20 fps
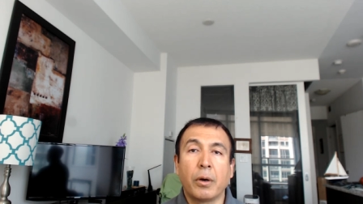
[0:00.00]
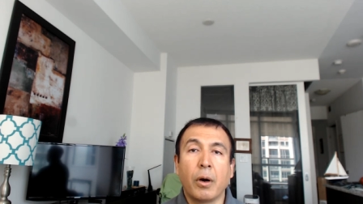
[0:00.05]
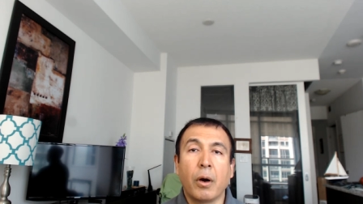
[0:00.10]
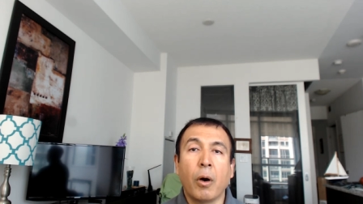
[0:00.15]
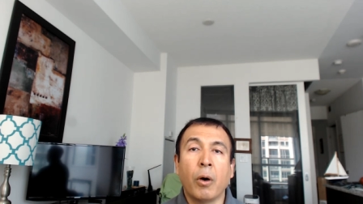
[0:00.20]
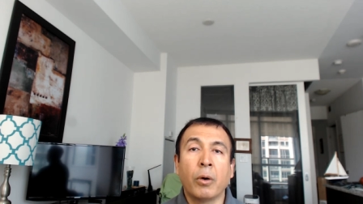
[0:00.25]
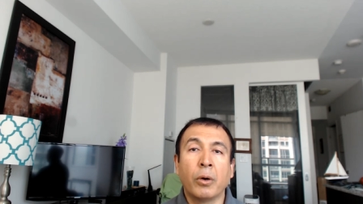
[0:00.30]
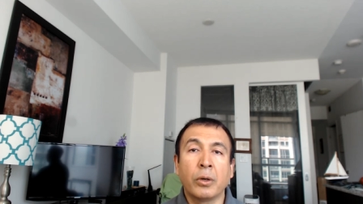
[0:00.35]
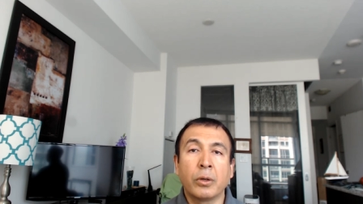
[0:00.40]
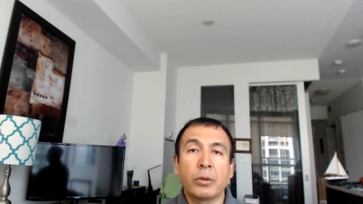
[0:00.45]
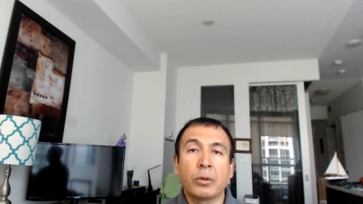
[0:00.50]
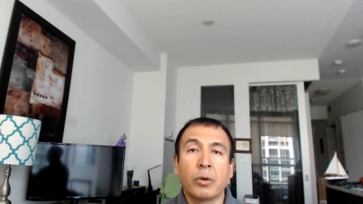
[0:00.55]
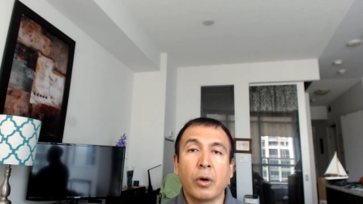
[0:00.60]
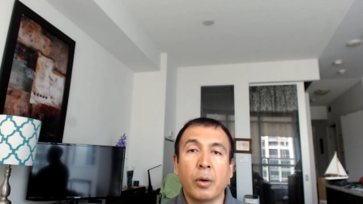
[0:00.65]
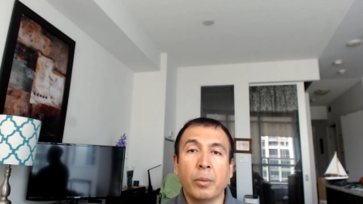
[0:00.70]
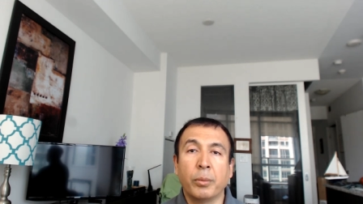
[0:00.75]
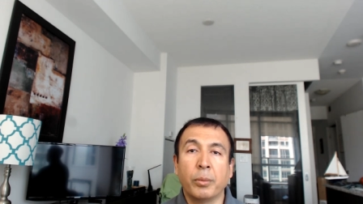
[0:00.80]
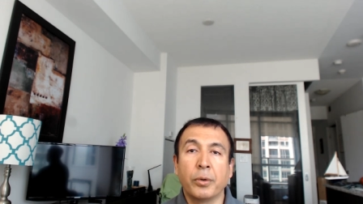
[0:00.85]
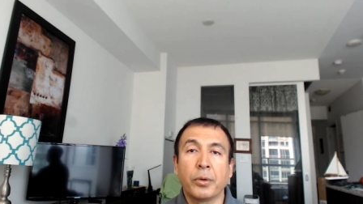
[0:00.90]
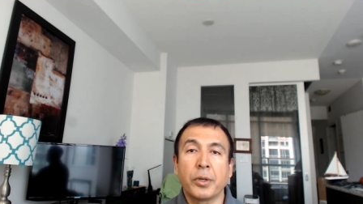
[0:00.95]
own
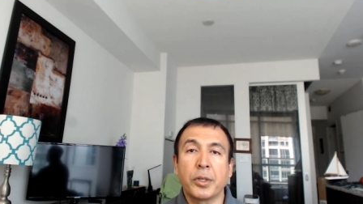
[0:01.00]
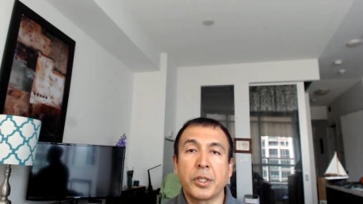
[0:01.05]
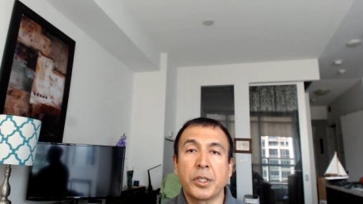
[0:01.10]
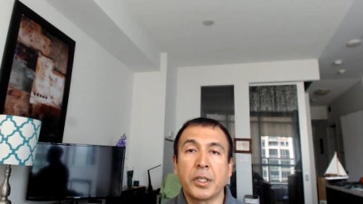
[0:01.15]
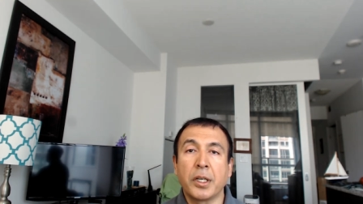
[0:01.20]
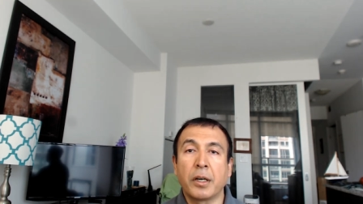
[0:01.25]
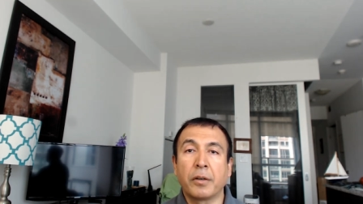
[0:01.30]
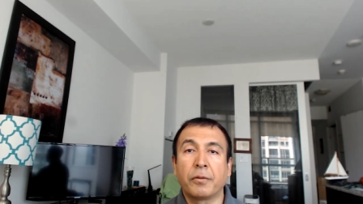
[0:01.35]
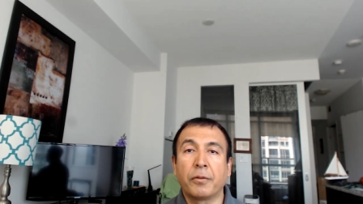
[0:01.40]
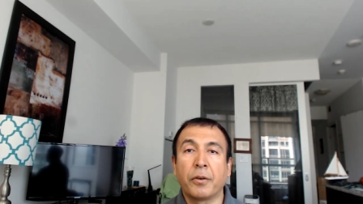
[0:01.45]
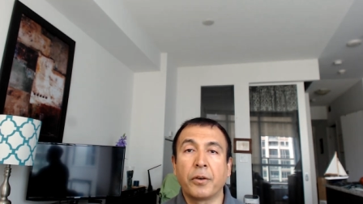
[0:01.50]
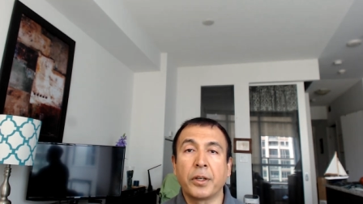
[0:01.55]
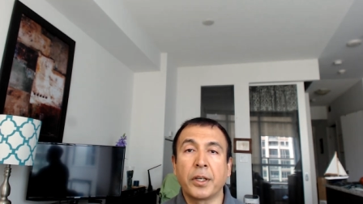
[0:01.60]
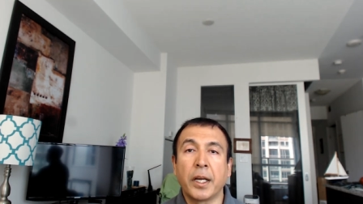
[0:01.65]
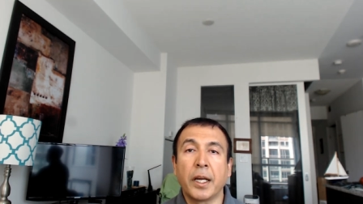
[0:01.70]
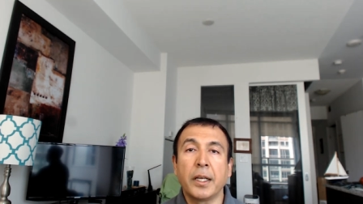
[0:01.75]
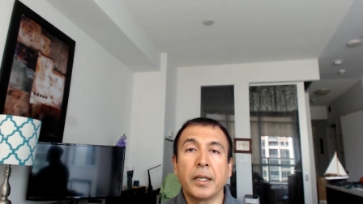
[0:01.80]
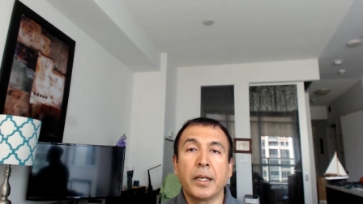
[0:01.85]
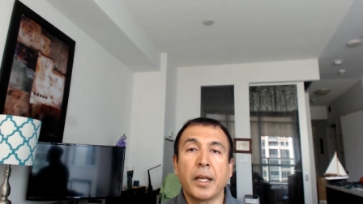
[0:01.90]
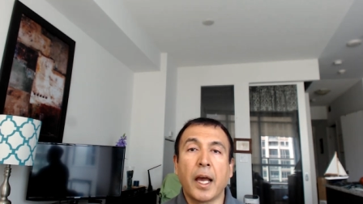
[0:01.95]
Chromebook C R
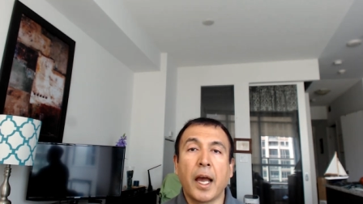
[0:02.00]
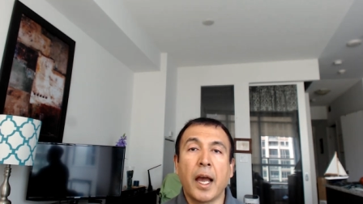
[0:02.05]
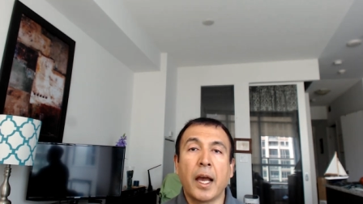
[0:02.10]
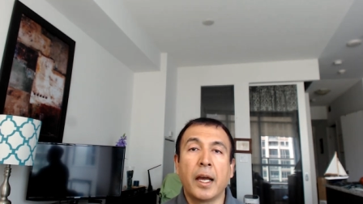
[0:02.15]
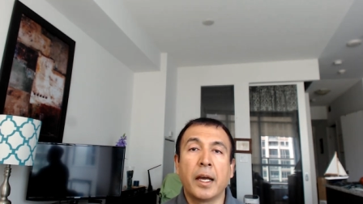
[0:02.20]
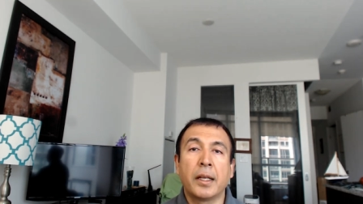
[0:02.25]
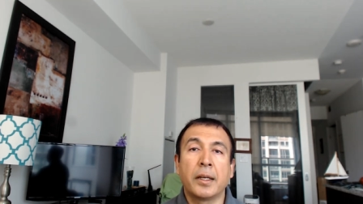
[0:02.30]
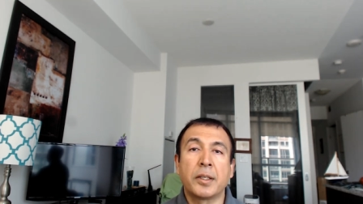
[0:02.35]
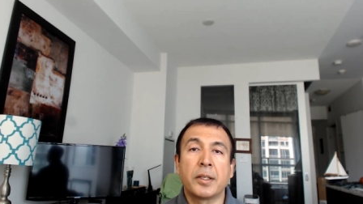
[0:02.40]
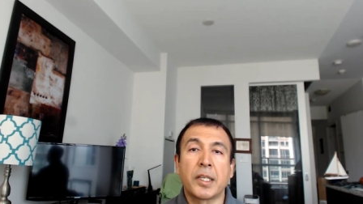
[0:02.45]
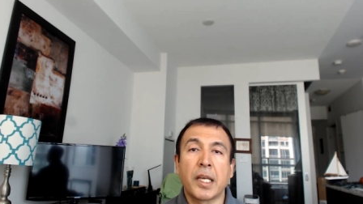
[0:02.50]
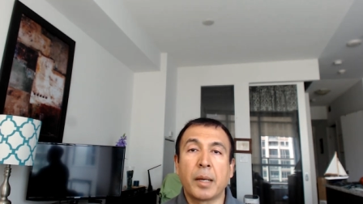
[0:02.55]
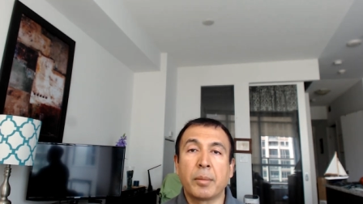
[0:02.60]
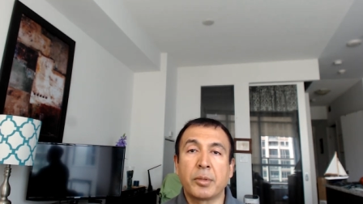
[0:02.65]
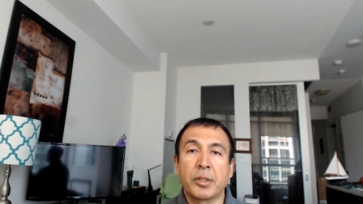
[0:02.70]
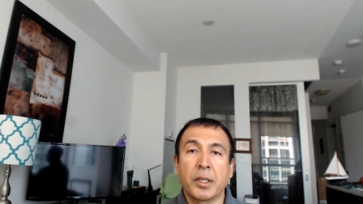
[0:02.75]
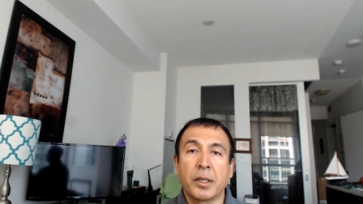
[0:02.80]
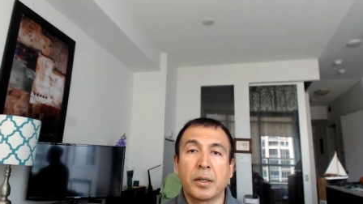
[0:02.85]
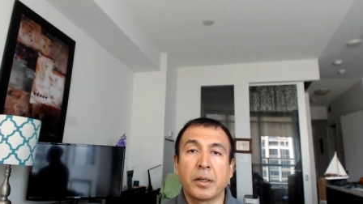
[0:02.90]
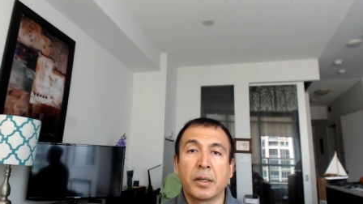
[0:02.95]
forty-eight and
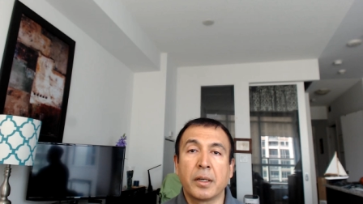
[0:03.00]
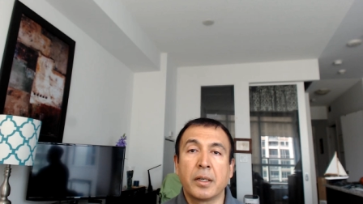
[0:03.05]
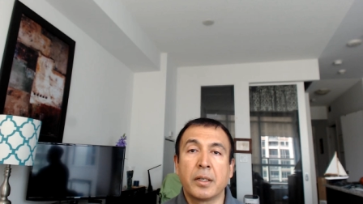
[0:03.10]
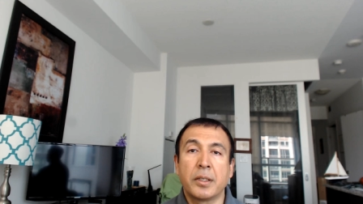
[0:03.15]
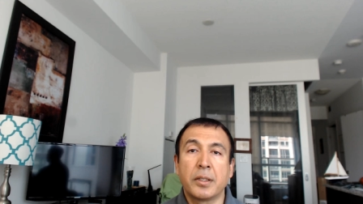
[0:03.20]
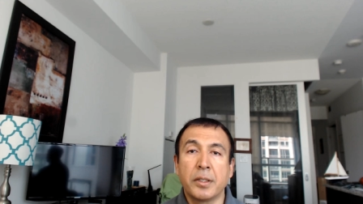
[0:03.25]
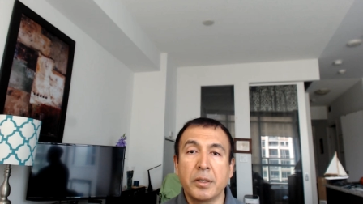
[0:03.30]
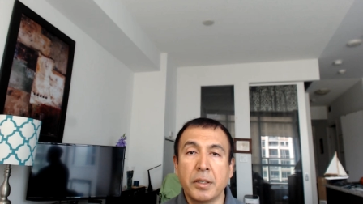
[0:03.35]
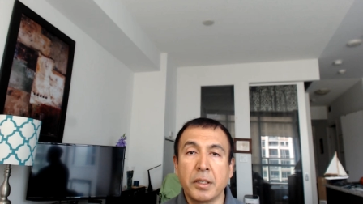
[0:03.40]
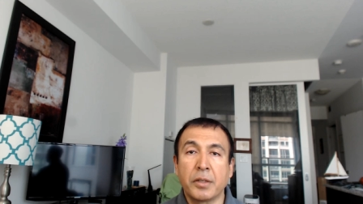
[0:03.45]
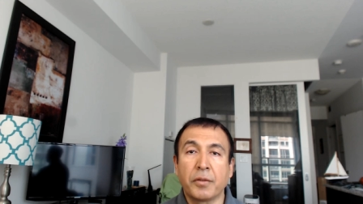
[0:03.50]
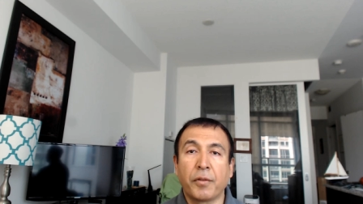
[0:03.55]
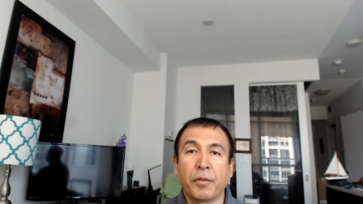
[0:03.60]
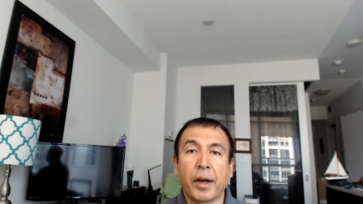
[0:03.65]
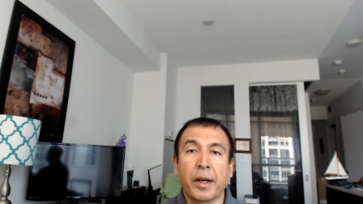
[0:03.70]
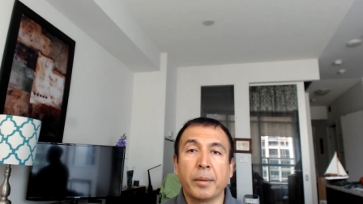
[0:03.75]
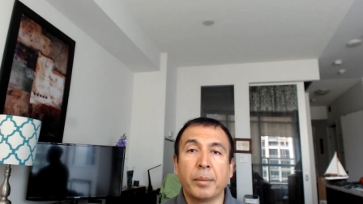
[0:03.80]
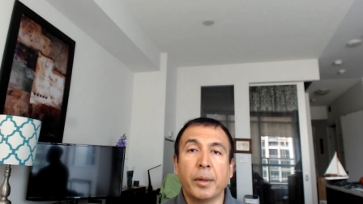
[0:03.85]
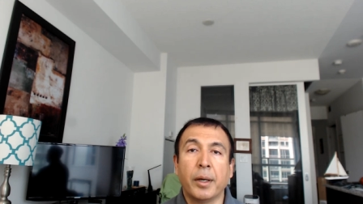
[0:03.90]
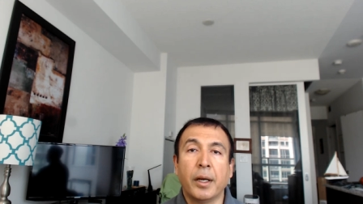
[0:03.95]
Samsung Series five.